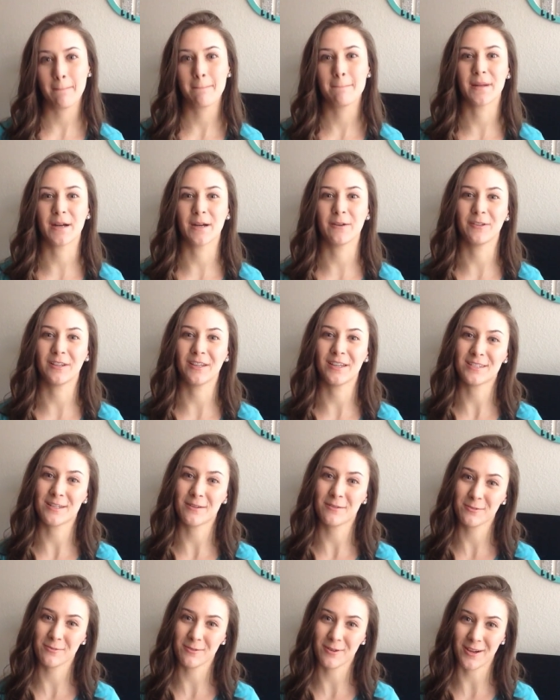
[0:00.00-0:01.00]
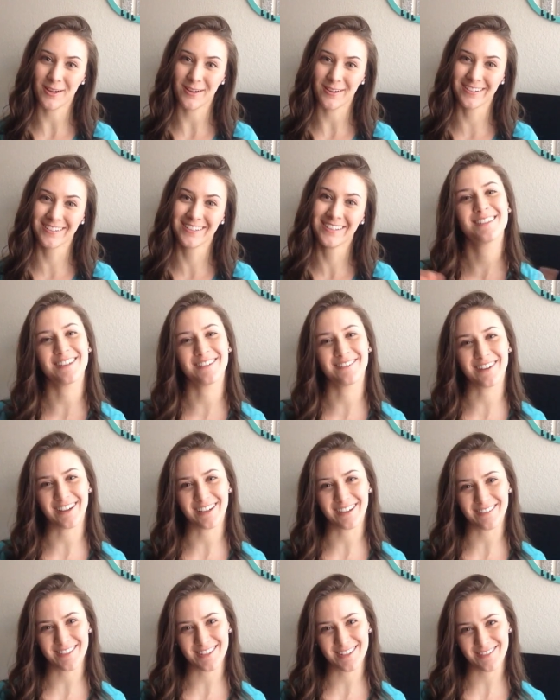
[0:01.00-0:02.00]
but I realized I was wrong, so
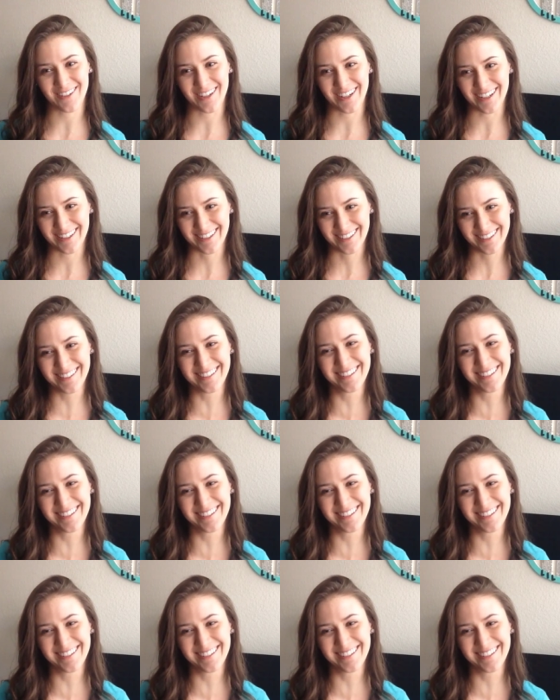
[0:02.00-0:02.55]
welcome to spring.